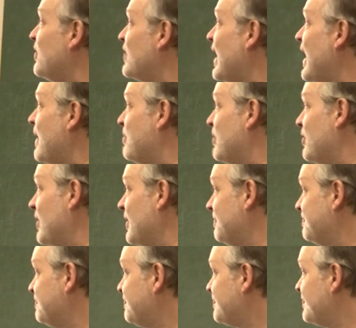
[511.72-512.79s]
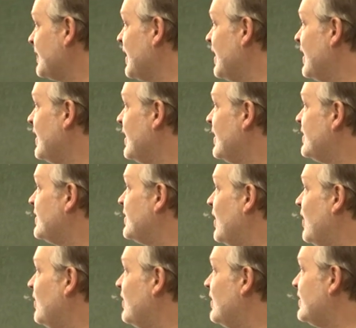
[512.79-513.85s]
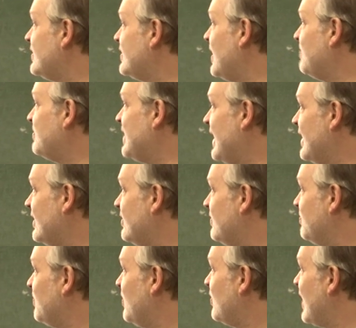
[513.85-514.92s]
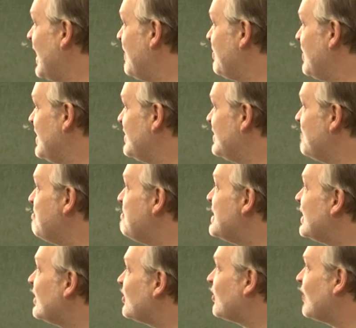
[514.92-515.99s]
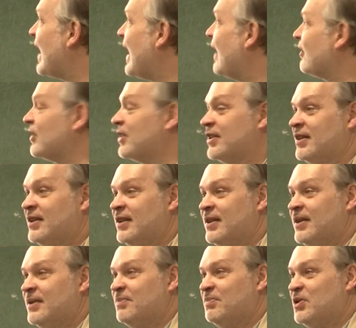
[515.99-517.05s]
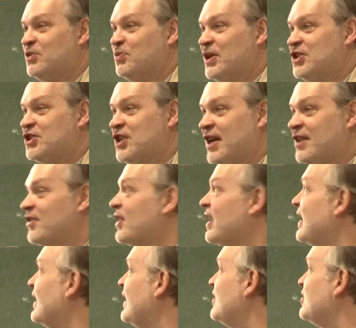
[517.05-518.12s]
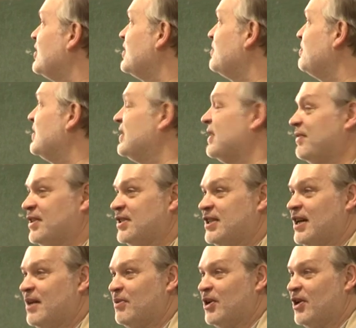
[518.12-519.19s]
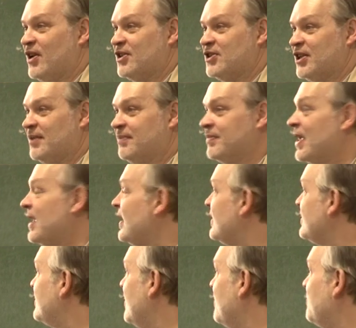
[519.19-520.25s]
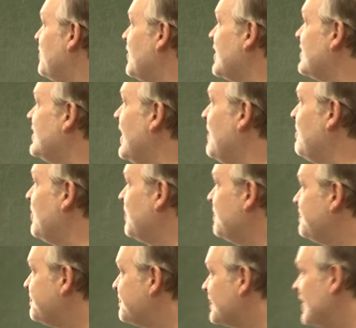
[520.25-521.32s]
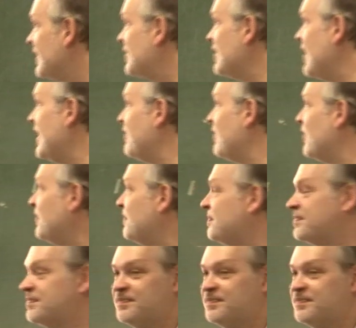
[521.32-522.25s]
vocabulary. So, sub-technical vocabulary is the middle ground between general English and specific terminology. So, for example, the general,